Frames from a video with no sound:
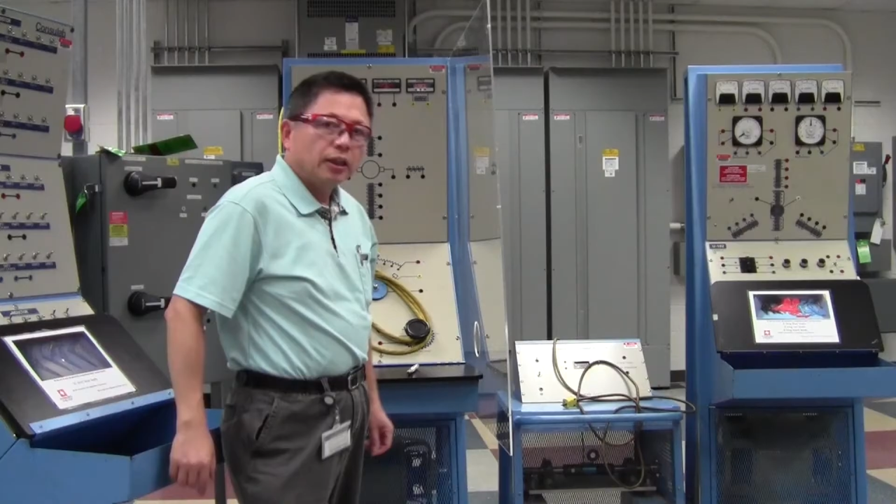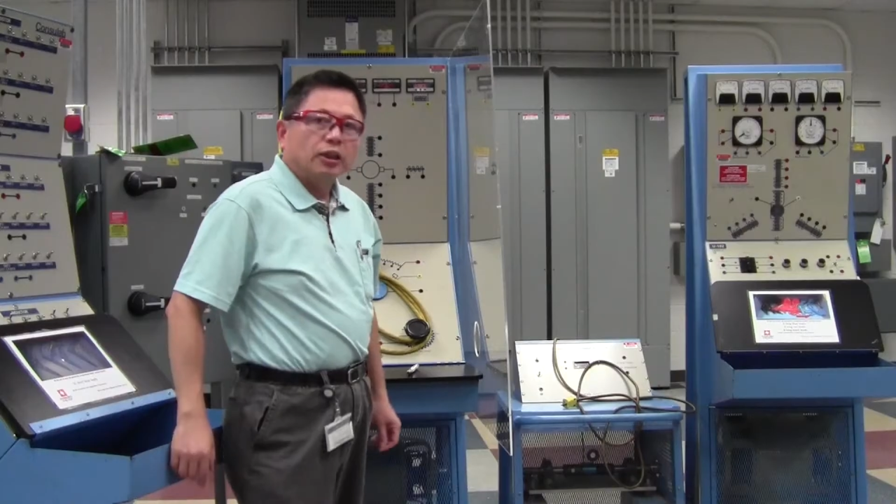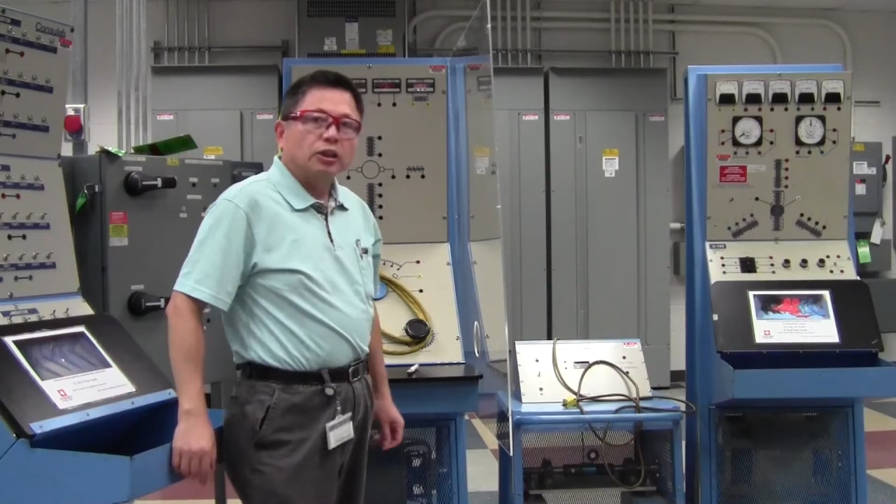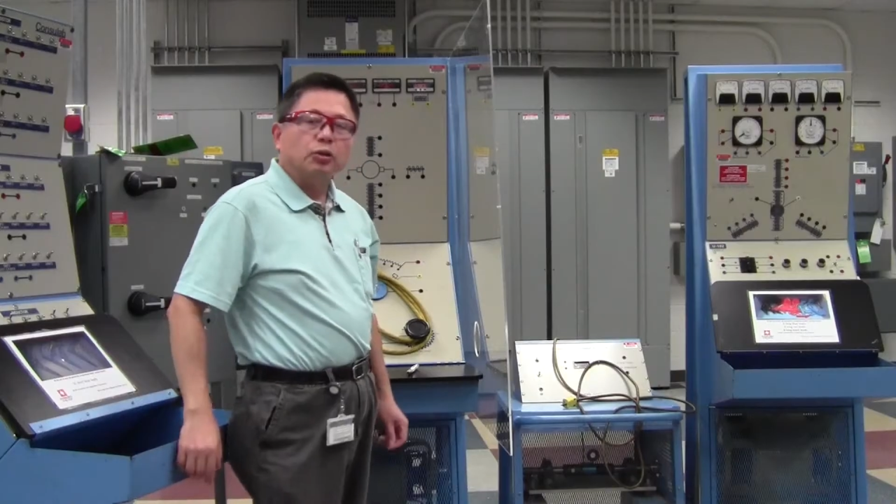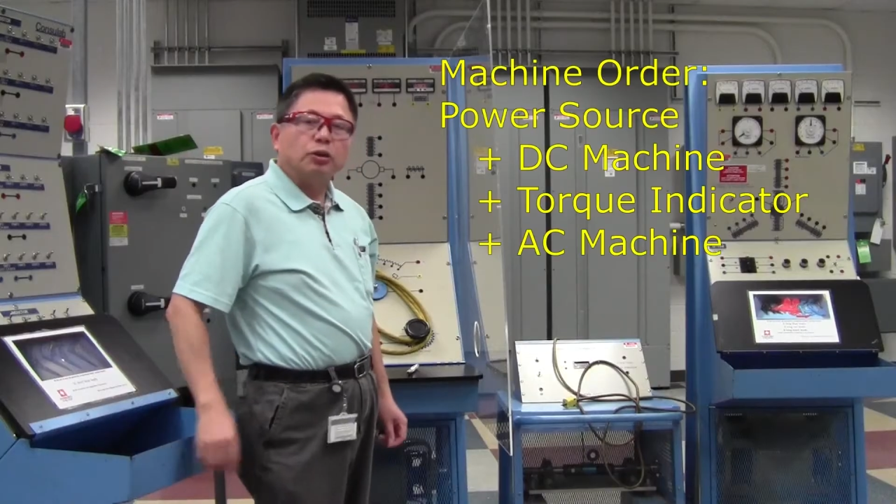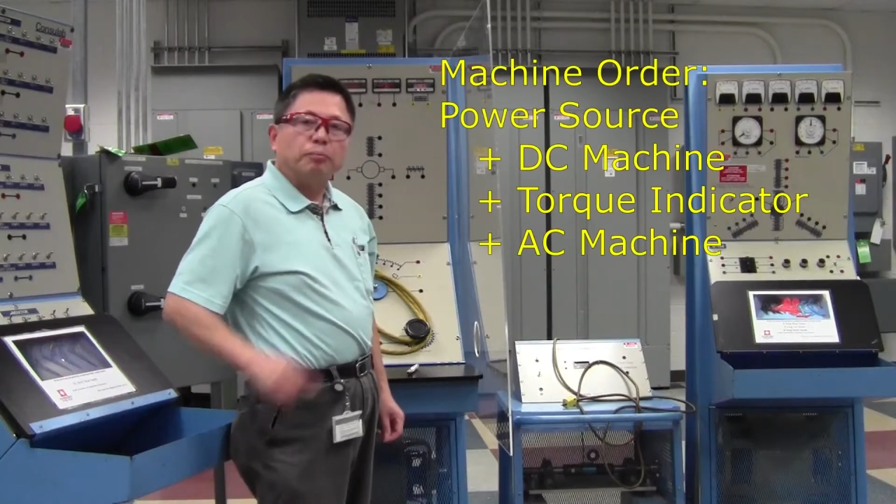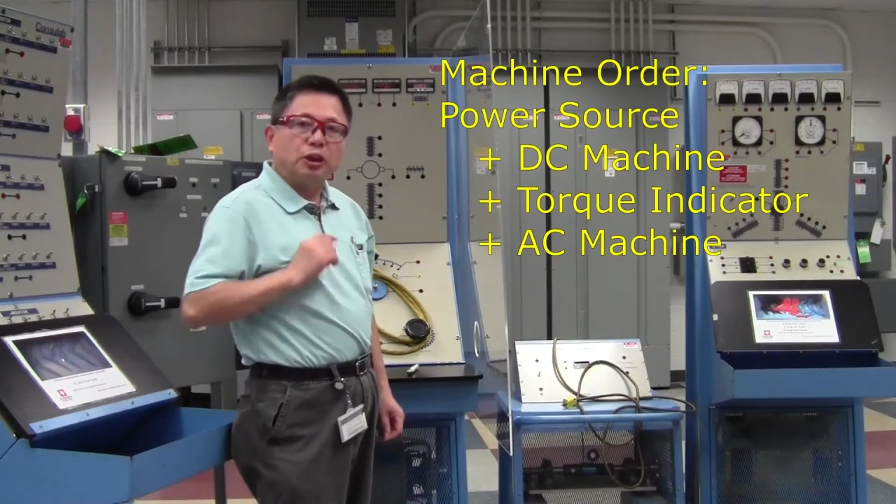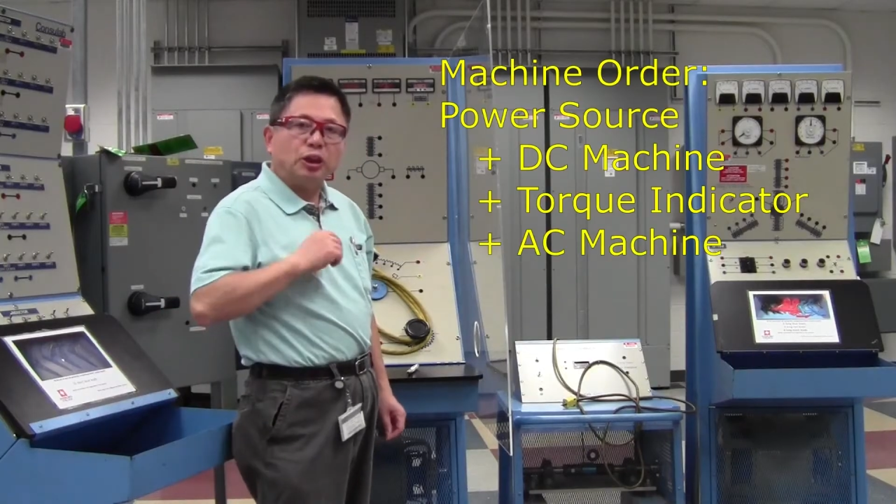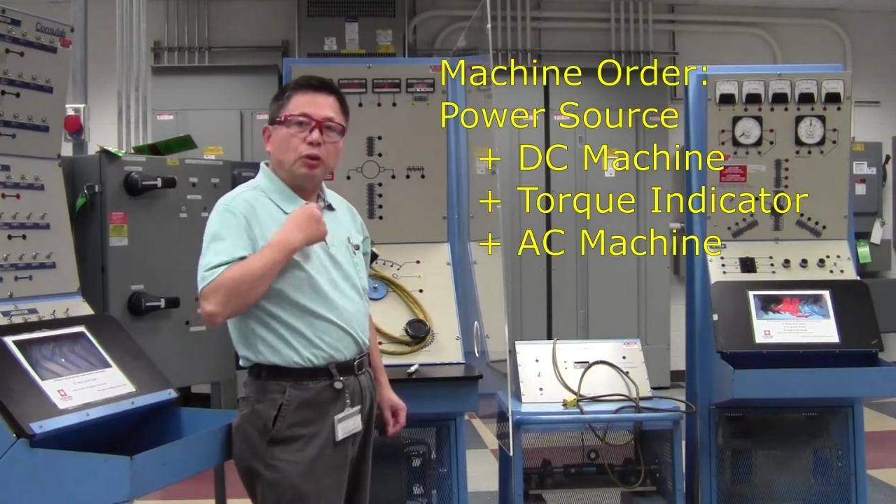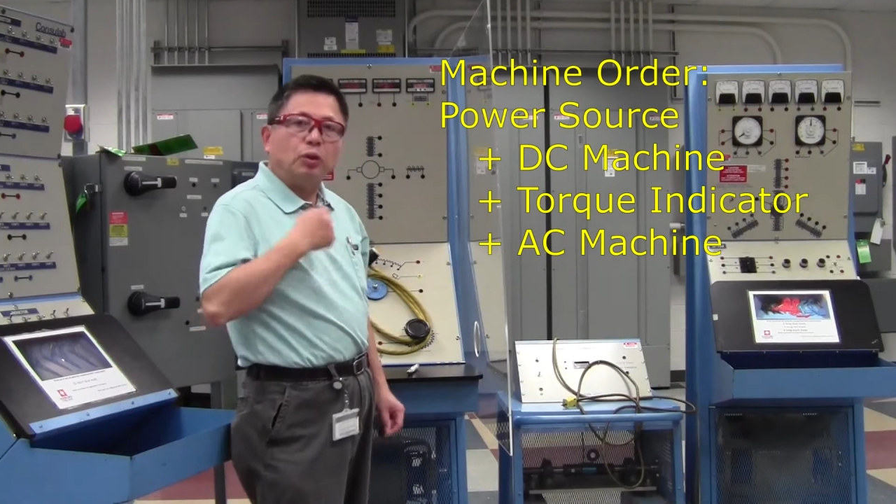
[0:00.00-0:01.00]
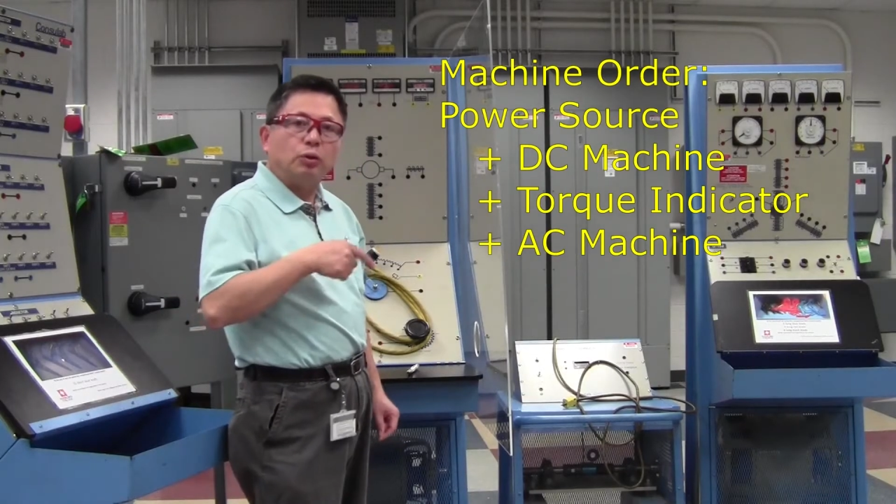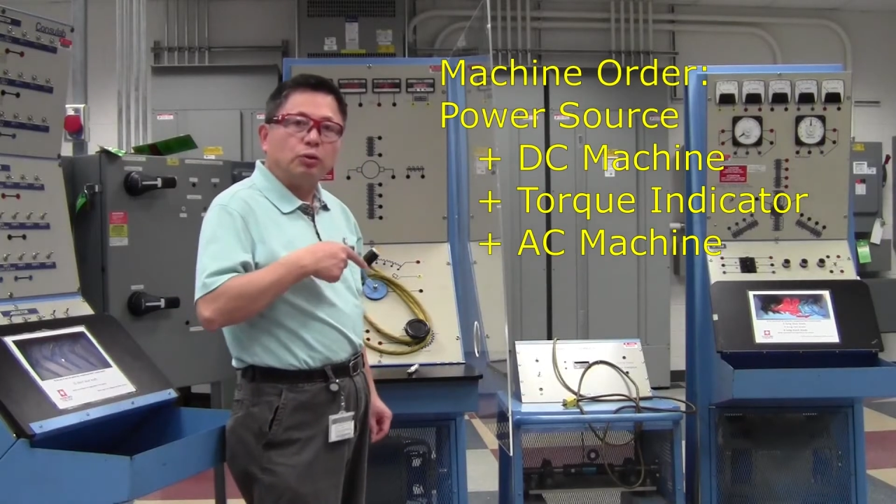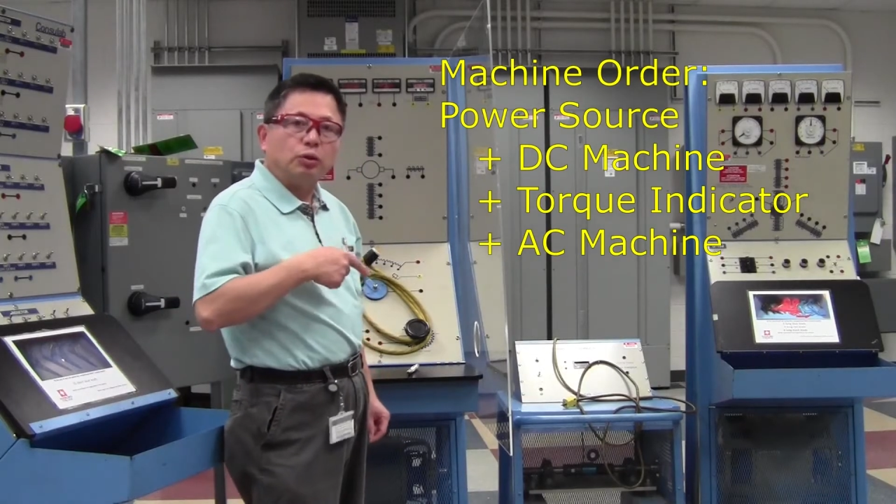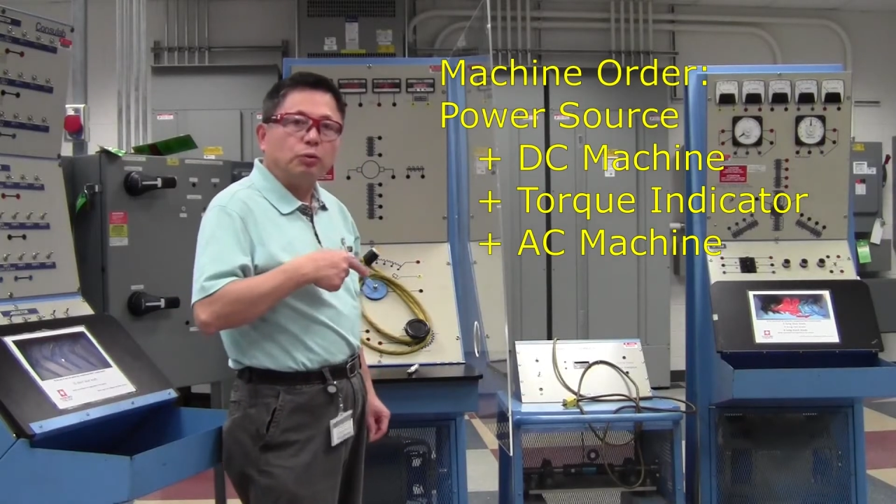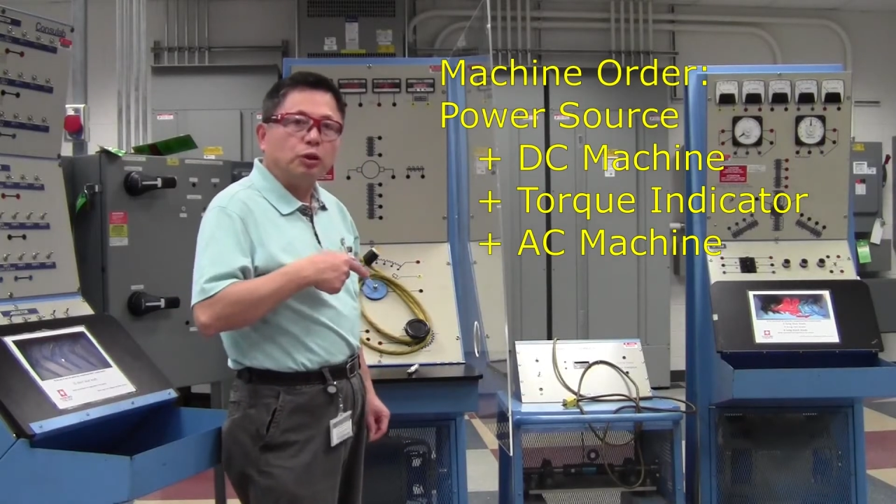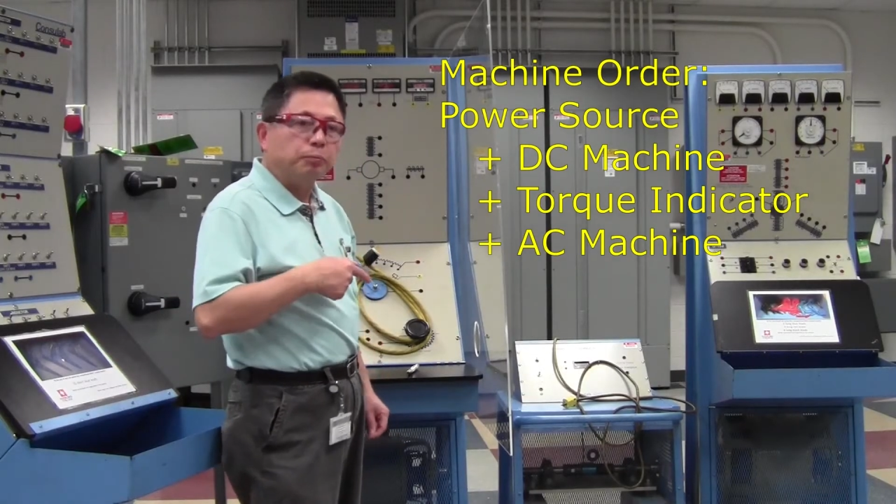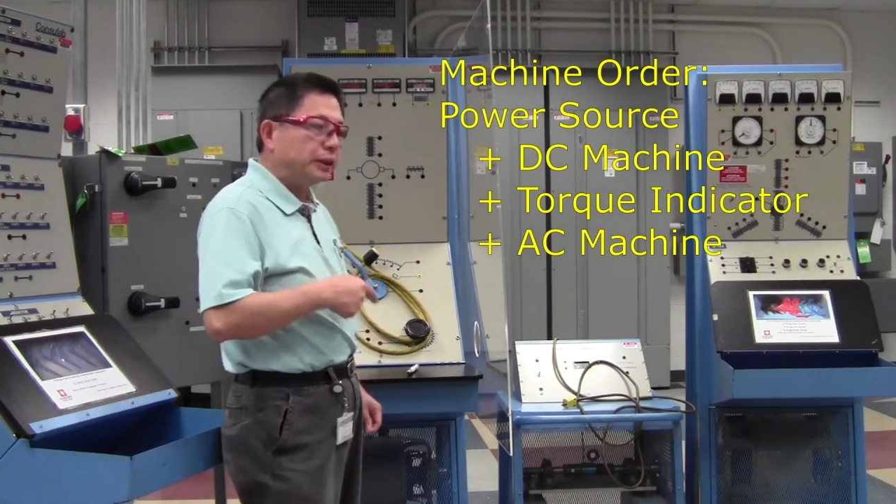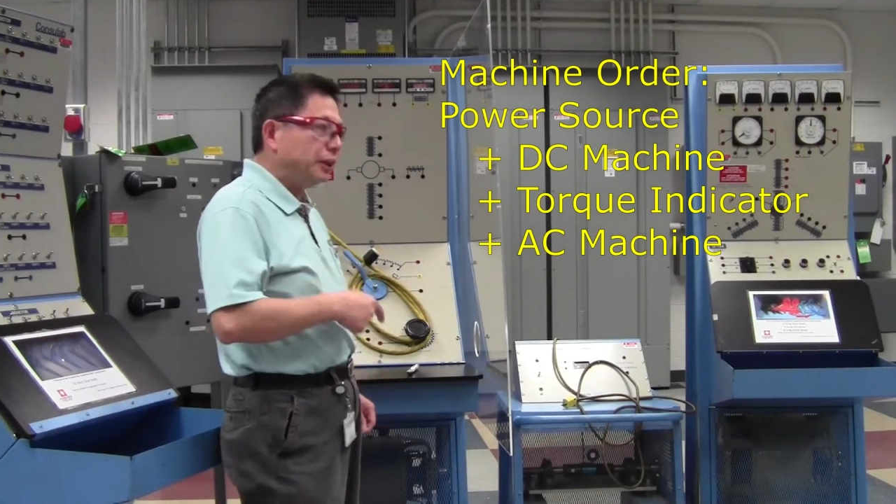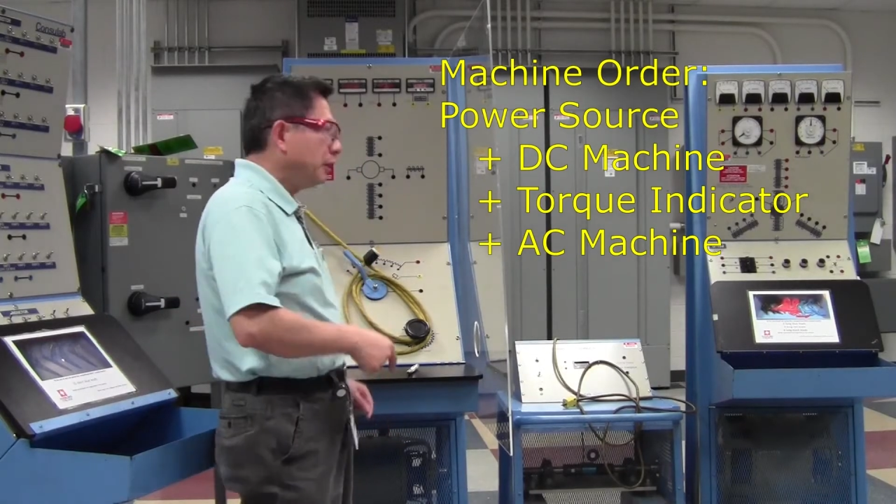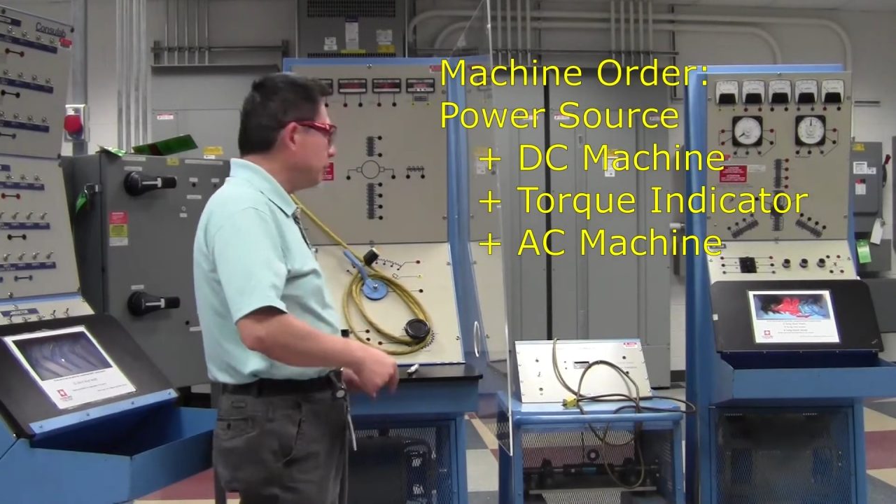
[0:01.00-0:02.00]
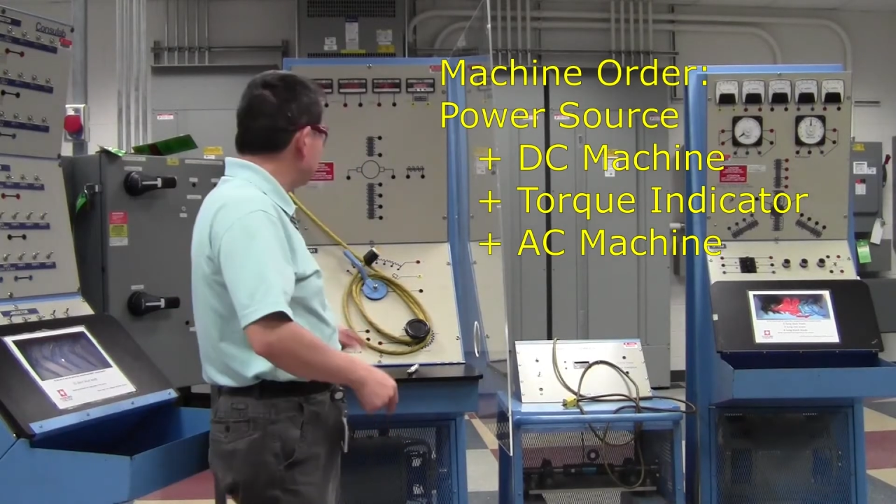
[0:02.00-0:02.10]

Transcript: So the machine order will be